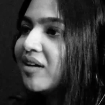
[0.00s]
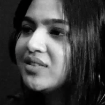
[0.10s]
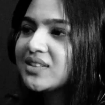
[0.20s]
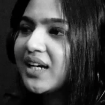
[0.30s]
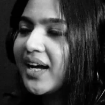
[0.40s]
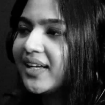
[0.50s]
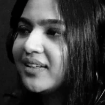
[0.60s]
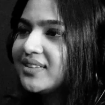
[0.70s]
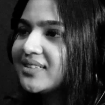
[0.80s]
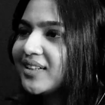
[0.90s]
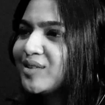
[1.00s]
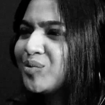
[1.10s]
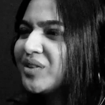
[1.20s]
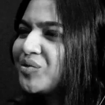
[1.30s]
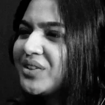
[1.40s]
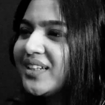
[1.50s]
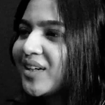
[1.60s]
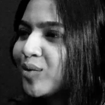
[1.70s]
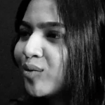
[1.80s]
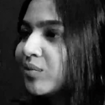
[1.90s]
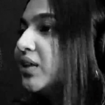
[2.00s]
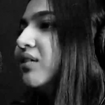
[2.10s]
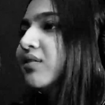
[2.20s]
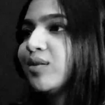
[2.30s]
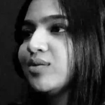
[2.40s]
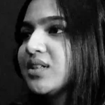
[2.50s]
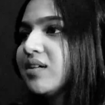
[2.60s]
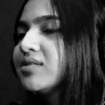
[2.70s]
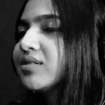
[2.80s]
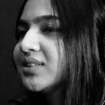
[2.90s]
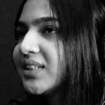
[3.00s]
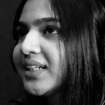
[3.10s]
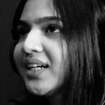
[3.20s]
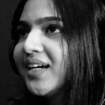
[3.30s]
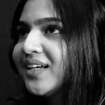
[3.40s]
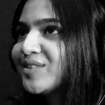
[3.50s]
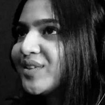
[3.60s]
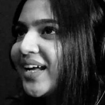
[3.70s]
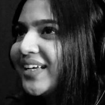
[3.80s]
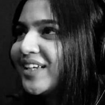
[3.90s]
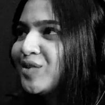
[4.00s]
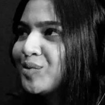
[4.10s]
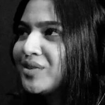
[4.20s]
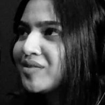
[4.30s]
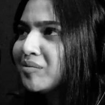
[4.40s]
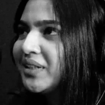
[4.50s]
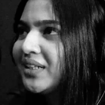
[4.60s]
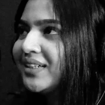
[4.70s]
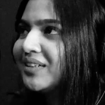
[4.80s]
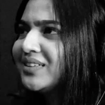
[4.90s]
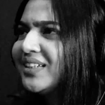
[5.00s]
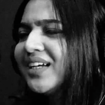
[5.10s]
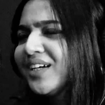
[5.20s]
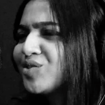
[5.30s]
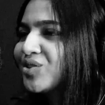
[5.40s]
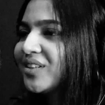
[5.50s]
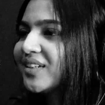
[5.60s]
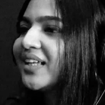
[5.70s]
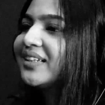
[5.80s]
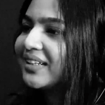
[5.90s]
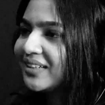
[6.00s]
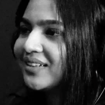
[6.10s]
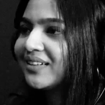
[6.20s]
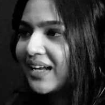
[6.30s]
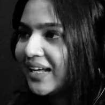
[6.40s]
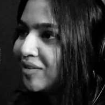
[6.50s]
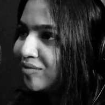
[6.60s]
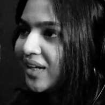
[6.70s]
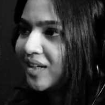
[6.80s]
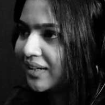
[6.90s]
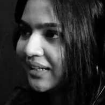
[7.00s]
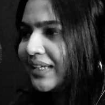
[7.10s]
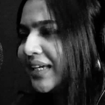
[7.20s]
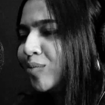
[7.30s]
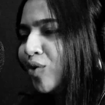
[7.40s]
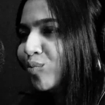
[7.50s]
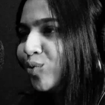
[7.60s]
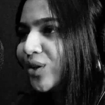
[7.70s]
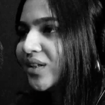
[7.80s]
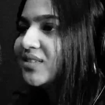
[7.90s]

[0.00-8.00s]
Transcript: I have this guy, he's like doing 3D at home. He never goes out. So he's like, yeah, can you do this for me? He's like, yeah, sure. And then and get him on board.